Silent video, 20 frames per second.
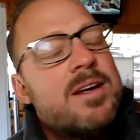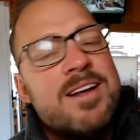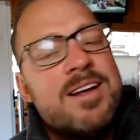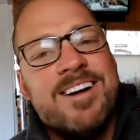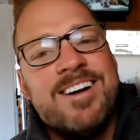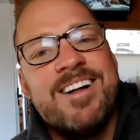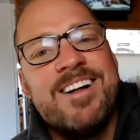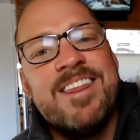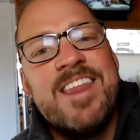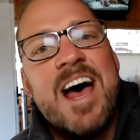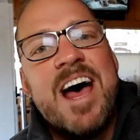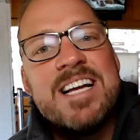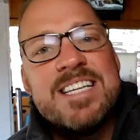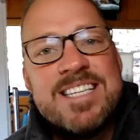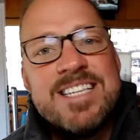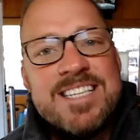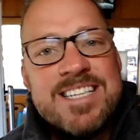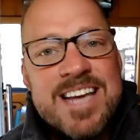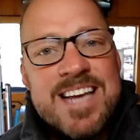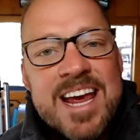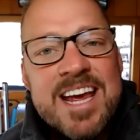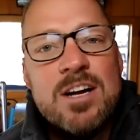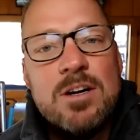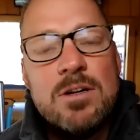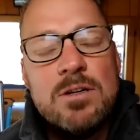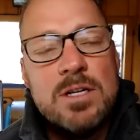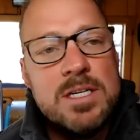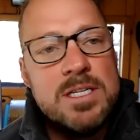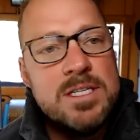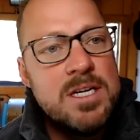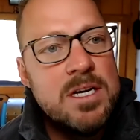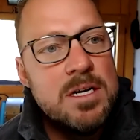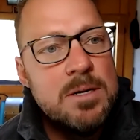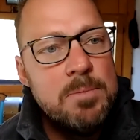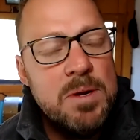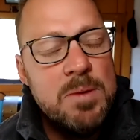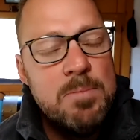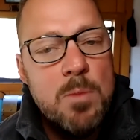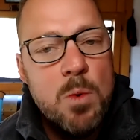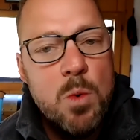that sale is going to
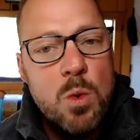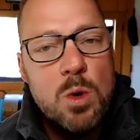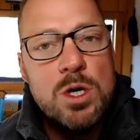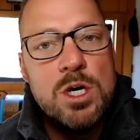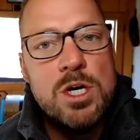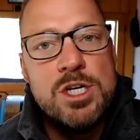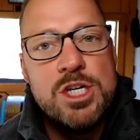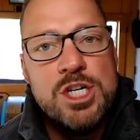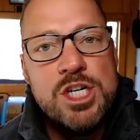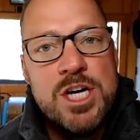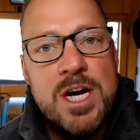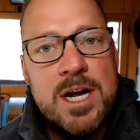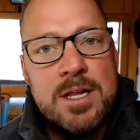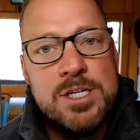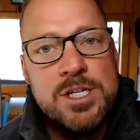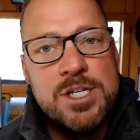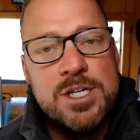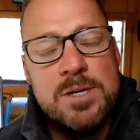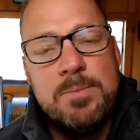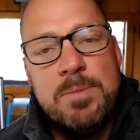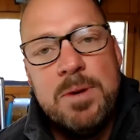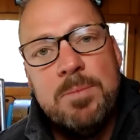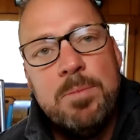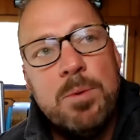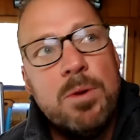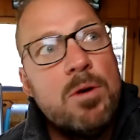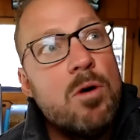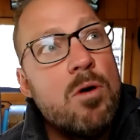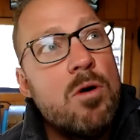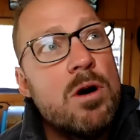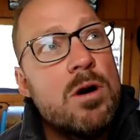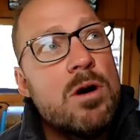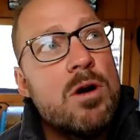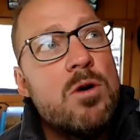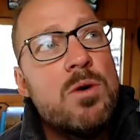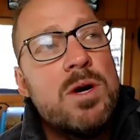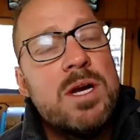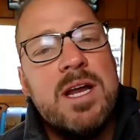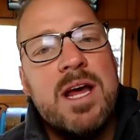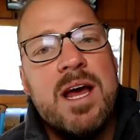be more challenging. People aren't
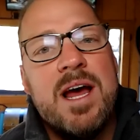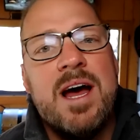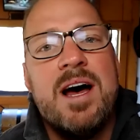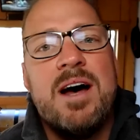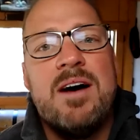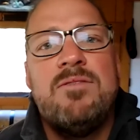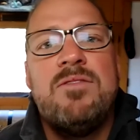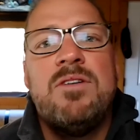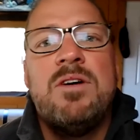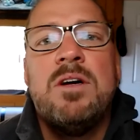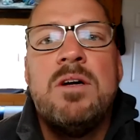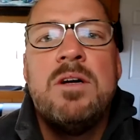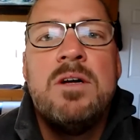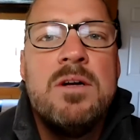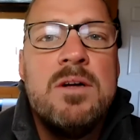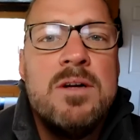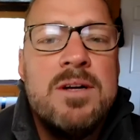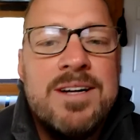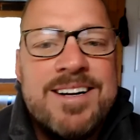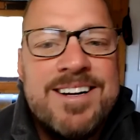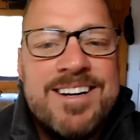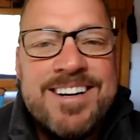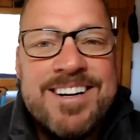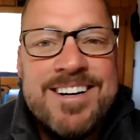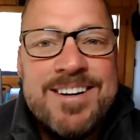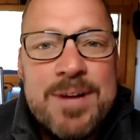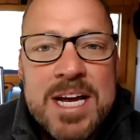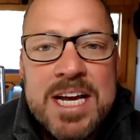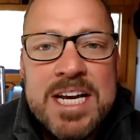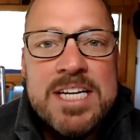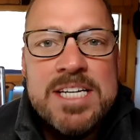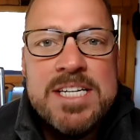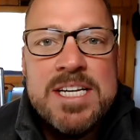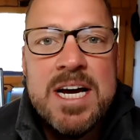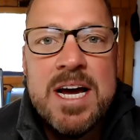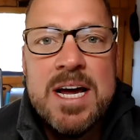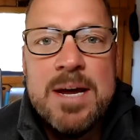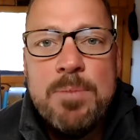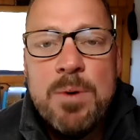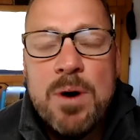going to have any
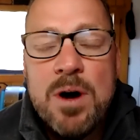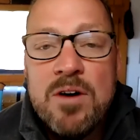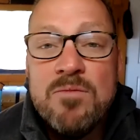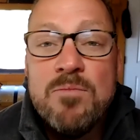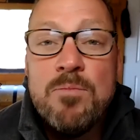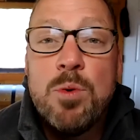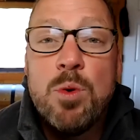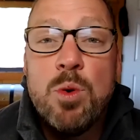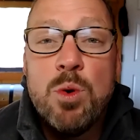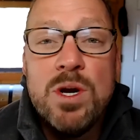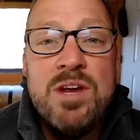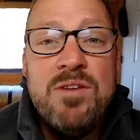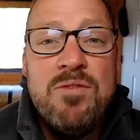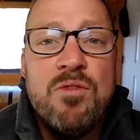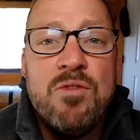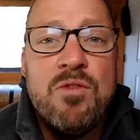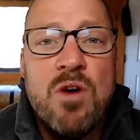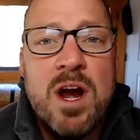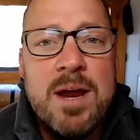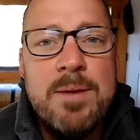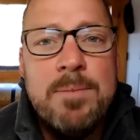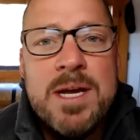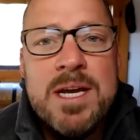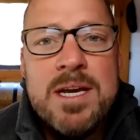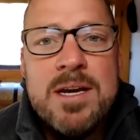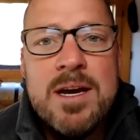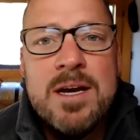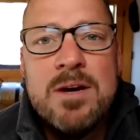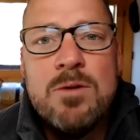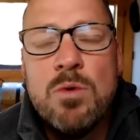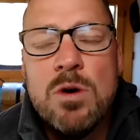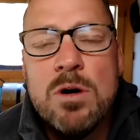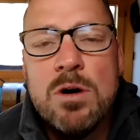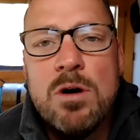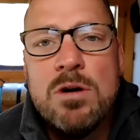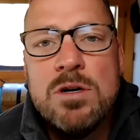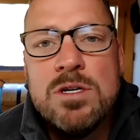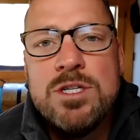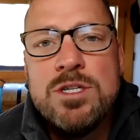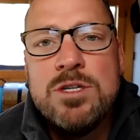type of pre-framing in
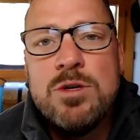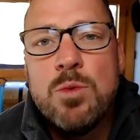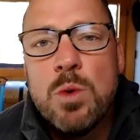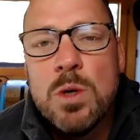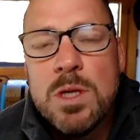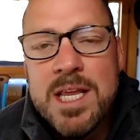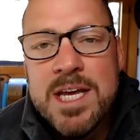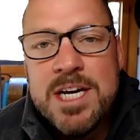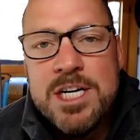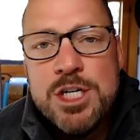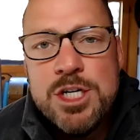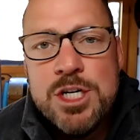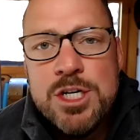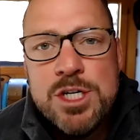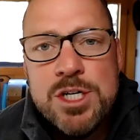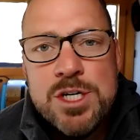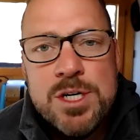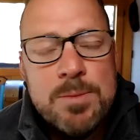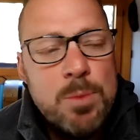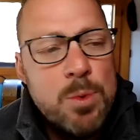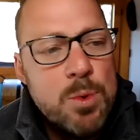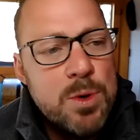regards to relationship